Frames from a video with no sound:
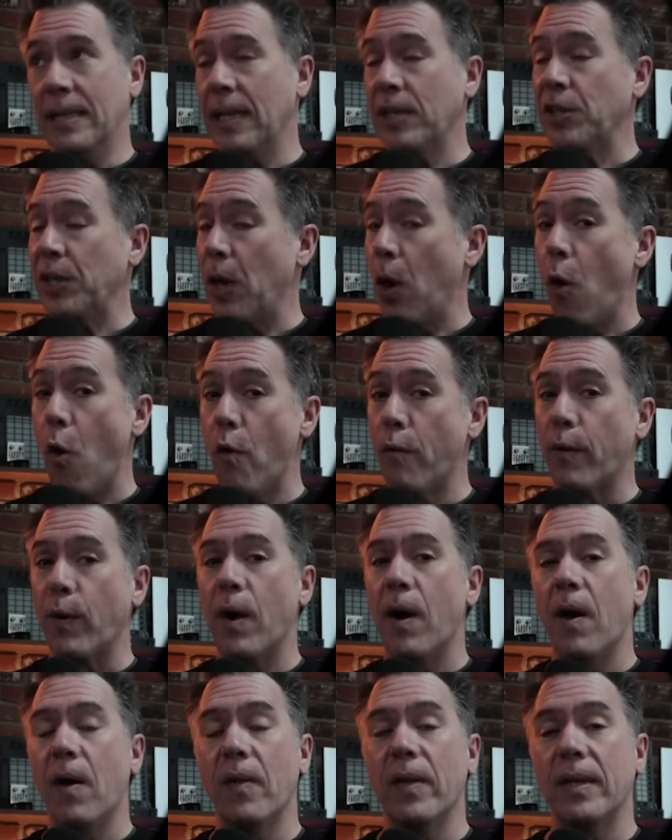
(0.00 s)
essentially
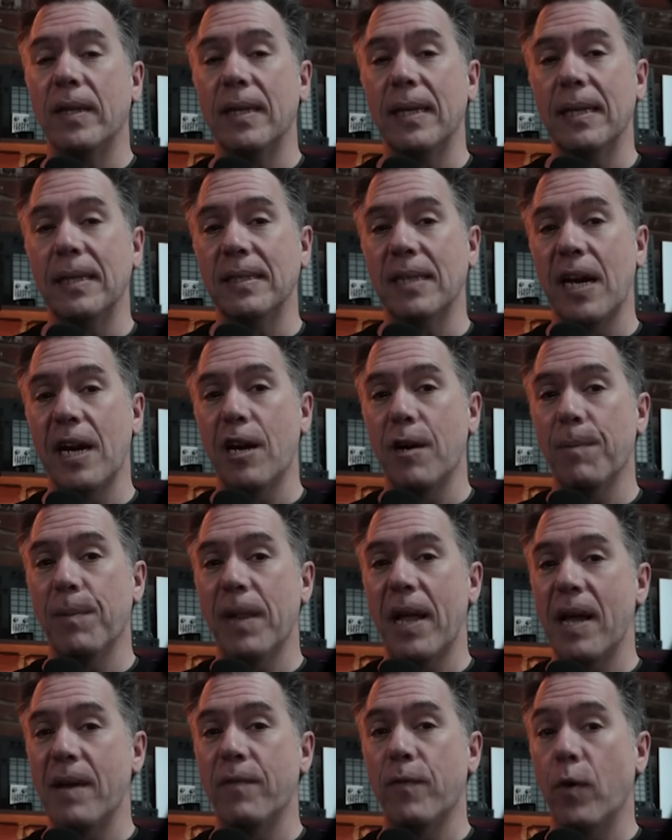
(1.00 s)
overhauling the entire
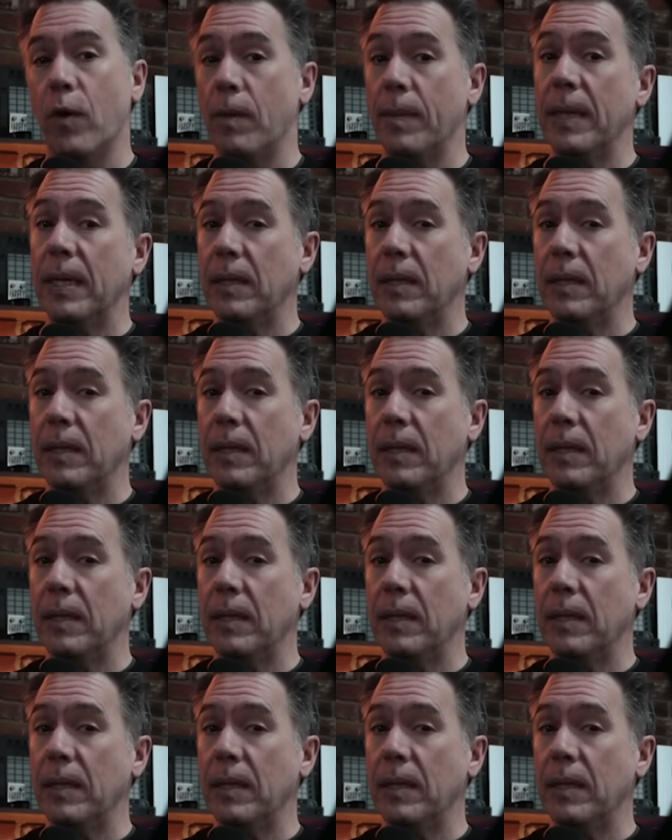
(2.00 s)
platform